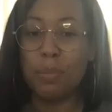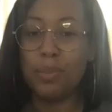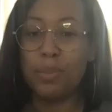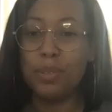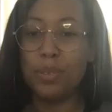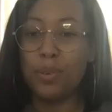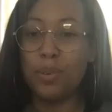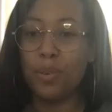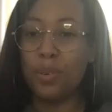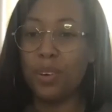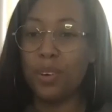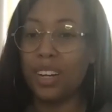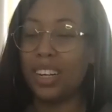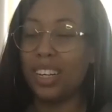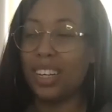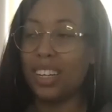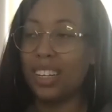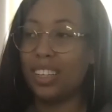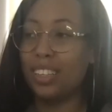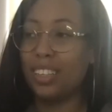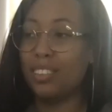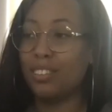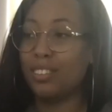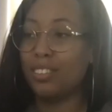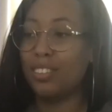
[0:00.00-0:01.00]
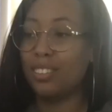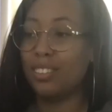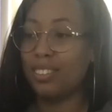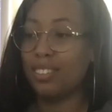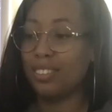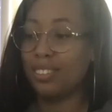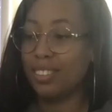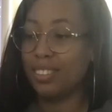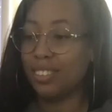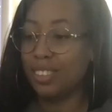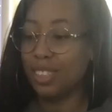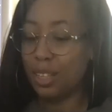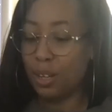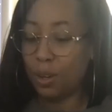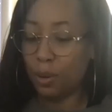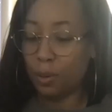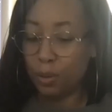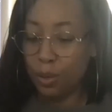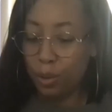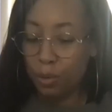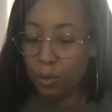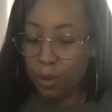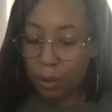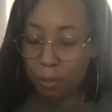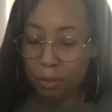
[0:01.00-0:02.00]
you want to, you know,
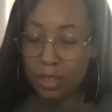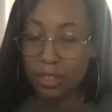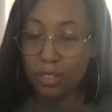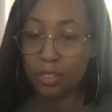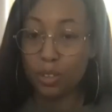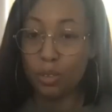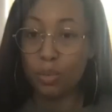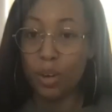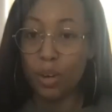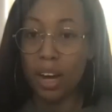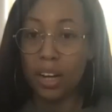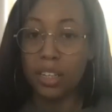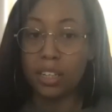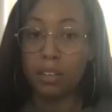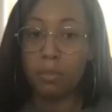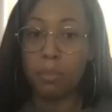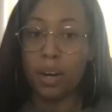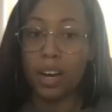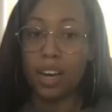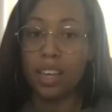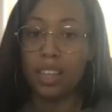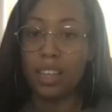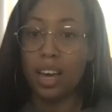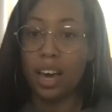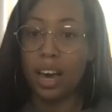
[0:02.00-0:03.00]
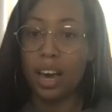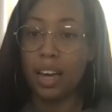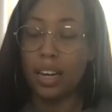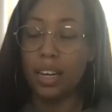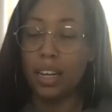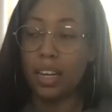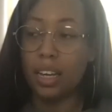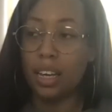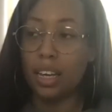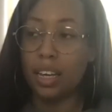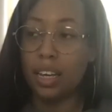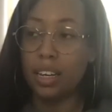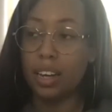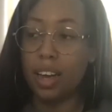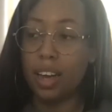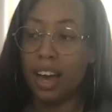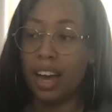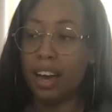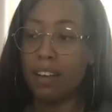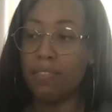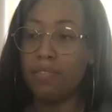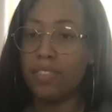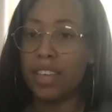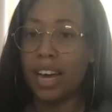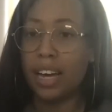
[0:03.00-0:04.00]
you want to be surrounded by that and
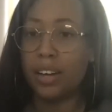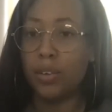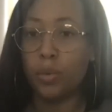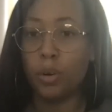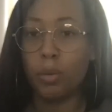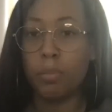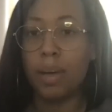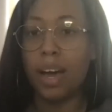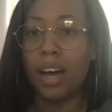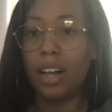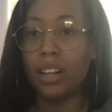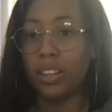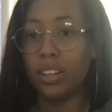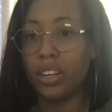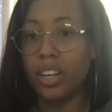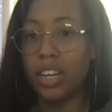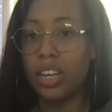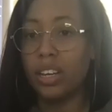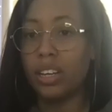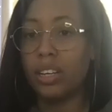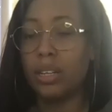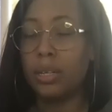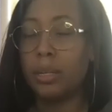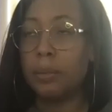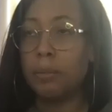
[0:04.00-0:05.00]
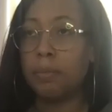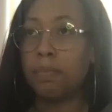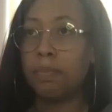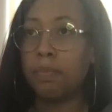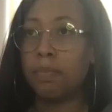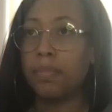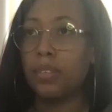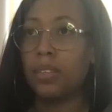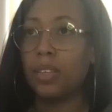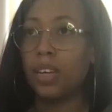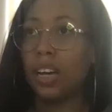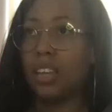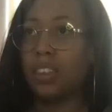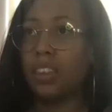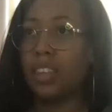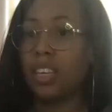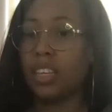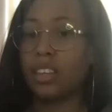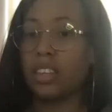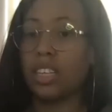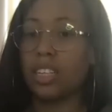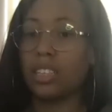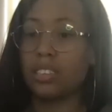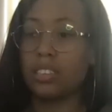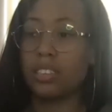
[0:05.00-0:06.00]
have that normality Mm-hmm. I think
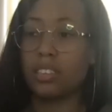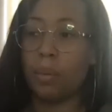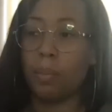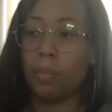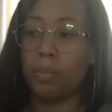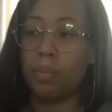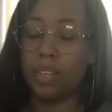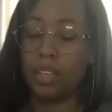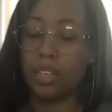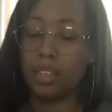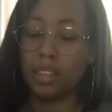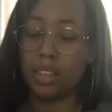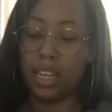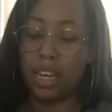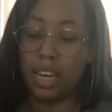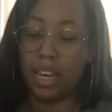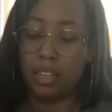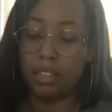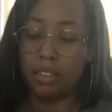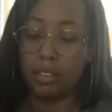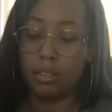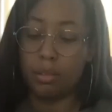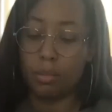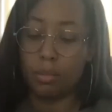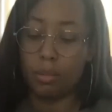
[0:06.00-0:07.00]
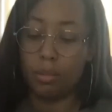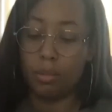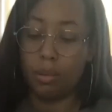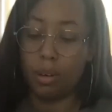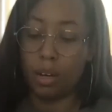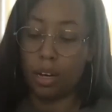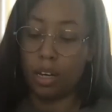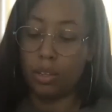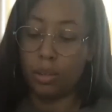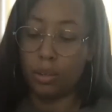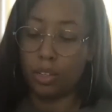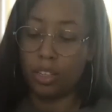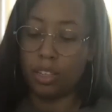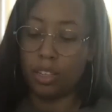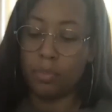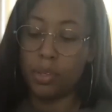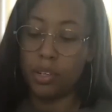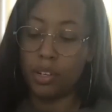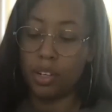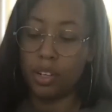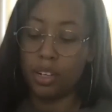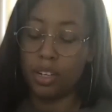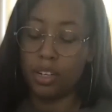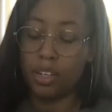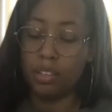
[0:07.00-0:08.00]
that's something that other
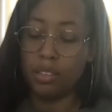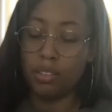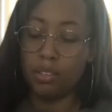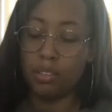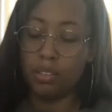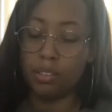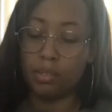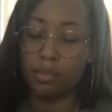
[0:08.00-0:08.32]
communities,